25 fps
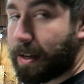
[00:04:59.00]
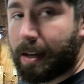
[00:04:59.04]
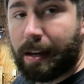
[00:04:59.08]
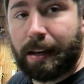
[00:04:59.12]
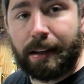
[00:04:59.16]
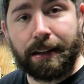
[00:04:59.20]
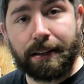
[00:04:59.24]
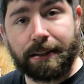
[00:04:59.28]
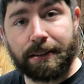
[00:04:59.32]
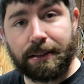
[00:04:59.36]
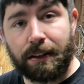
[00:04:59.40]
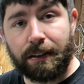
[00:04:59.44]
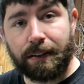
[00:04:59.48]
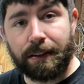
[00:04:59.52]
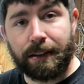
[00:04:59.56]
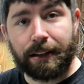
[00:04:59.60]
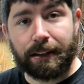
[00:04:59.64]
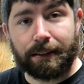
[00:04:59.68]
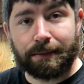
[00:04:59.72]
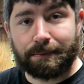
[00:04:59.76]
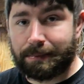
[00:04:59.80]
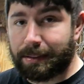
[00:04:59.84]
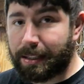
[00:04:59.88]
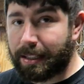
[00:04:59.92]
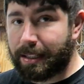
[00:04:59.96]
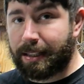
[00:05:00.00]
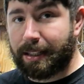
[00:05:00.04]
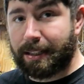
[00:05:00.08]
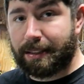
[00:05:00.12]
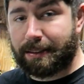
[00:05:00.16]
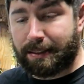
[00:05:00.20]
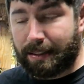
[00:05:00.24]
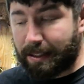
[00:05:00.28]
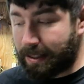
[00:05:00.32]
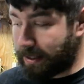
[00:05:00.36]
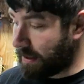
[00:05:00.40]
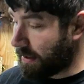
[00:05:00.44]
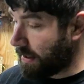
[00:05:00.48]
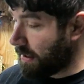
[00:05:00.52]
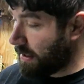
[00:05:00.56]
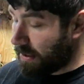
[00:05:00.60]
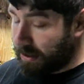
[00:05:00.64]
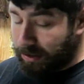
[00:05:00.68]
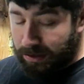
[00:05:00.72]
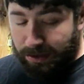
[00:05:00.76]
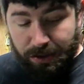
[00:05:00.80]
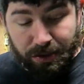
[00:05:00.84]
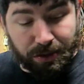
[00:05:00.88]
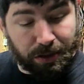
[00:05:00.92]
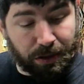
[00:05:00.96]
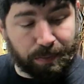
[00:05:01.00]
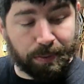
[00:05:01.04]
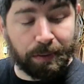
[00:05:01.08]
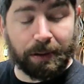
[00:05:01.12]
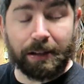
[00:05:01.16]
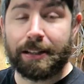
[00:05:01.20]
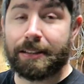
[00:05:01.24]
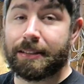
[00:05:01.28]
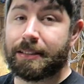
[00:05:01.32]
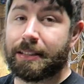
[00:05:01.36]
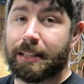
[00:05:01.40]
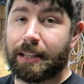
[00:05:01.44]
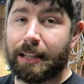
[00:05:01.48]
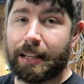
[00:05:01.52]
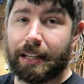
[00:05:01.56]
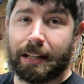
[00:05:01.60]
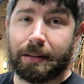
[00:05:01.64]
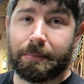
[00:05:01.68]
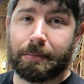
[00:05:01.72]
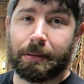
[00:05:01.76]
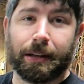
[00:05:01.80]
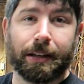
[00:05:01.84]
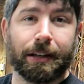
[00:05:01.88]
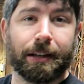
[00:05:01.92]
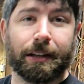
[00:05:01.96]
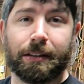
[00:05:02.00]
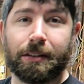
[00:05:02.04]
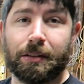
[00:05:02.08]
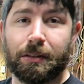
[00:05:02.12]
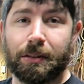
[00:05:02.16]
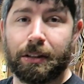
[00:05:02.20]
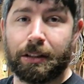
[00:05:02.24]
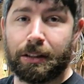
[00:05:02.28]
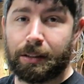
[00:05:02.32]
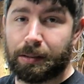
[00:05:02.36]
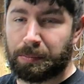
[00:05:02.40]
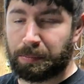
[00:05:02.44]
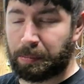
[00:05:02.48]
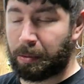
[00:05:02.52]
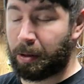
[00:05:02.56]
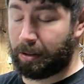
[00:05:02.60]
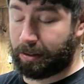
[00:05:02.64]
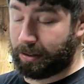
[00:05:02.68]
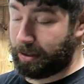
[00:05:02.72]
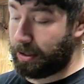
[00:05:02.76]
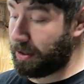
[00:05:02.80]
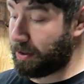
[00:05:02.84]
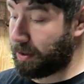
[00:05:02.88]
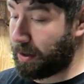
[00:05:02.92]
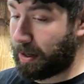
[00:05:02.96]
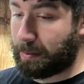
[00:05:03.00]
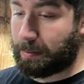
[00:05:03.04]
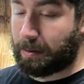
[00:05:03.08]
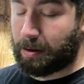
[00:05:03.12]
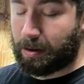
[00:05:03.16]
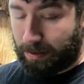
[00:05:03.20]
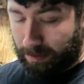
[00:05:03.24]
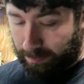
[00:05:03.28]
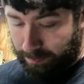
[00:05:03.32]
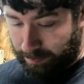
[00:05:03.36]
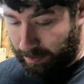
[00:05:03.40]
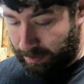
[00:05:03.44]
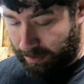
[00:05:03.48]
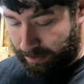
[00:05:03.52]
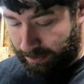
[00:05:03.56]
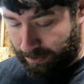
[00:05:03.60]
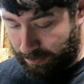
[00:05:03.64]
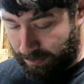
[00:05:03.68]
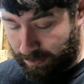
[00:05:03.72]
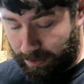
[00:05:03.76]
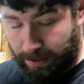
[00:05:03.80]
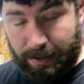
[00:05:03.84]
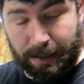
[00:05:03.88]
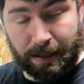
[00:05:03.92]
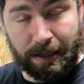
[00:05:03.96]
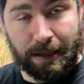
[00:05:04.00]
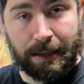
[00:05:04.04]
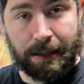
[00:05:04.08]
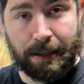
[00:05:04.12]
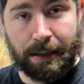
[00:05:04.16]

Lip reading: and it's on there, and that's it. Super easy. Anybody could do it. Your grandma could probably do it.